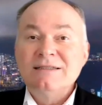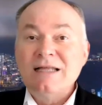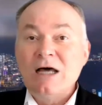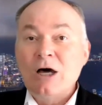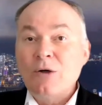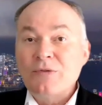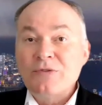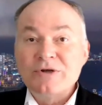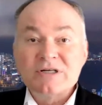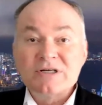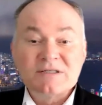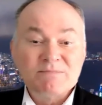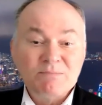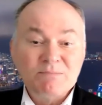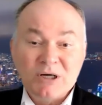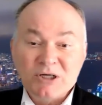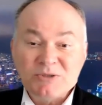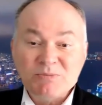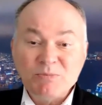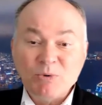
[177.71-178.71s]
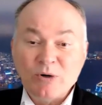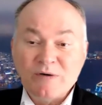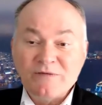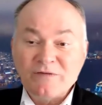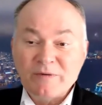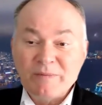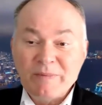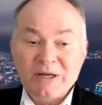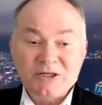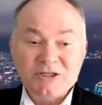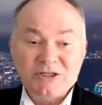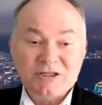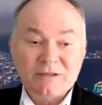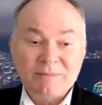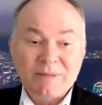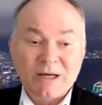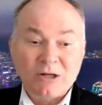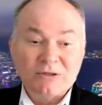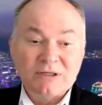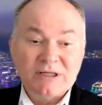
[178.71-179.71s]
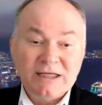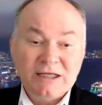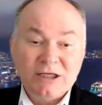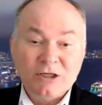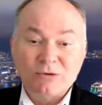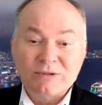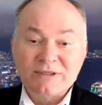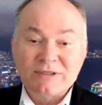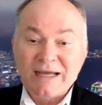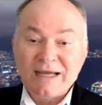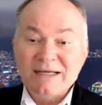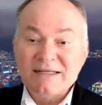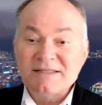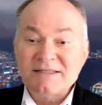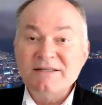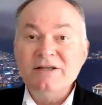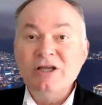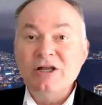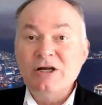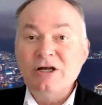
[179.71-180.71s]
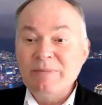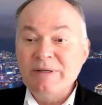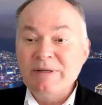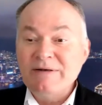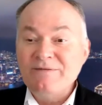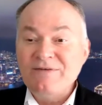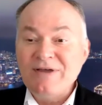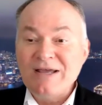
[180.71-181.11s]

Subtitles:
Now, there's much more information about keto diets and intermittent